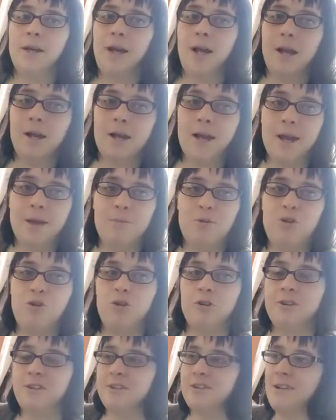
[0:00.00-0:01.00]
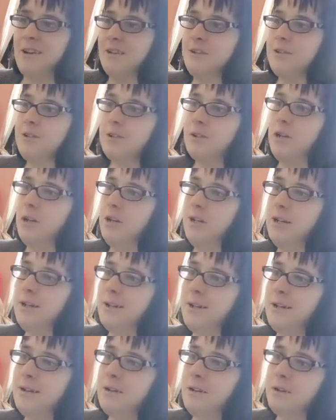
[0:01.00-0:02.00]
I came across the dungeon earlier
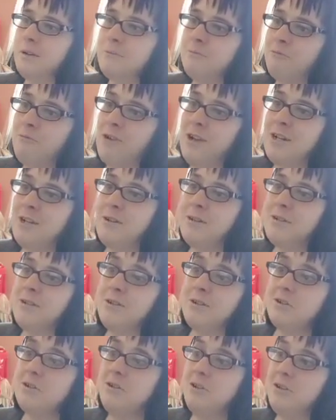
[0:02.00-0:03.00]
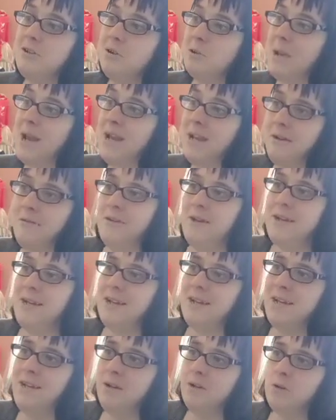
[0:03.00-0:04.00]
and I realised I couldn't do anything
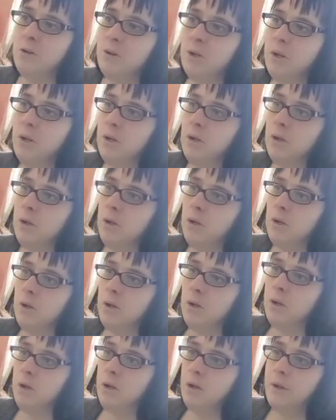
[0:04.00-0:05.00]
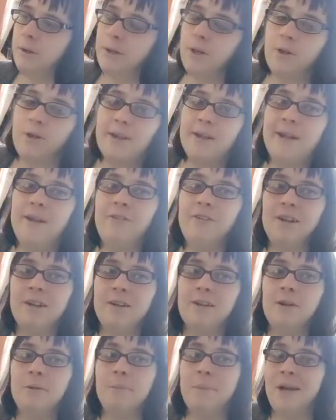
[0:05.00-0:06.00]
in it because I never had
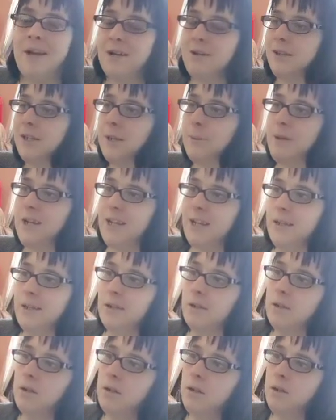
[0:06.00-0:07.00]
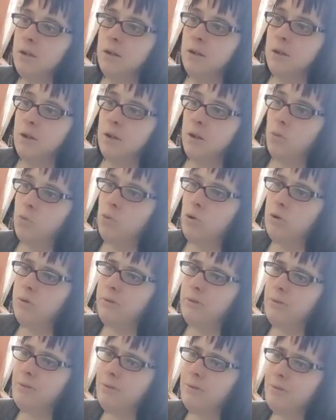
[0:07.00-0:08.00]
no Pal Spheres. But
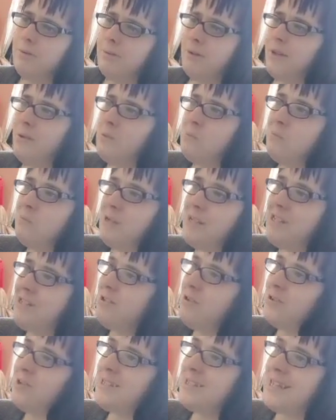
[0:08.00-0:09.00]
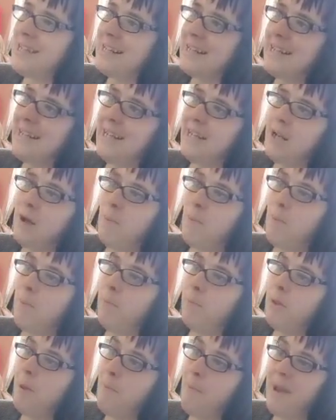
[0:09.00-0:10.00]
it's not exactly
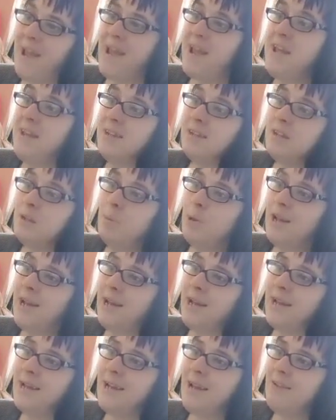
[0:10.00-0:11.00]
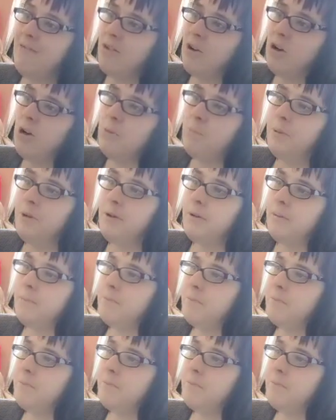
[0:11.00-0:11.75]
the best plan ever, but